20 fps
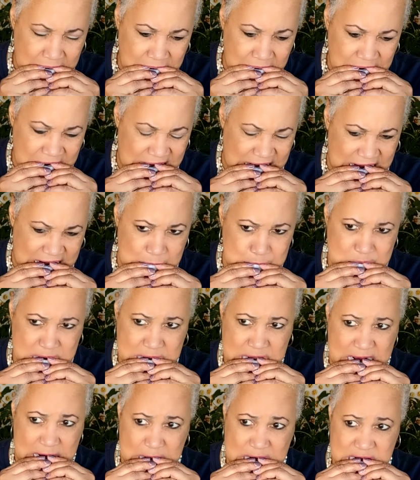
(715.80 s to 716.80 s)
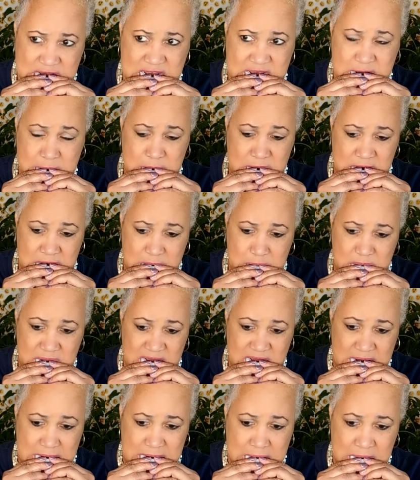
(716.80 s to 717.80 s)
God, I feel like my teeth are coming
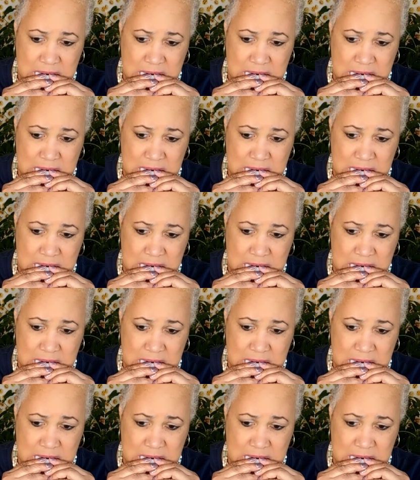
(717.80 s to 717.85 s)
out.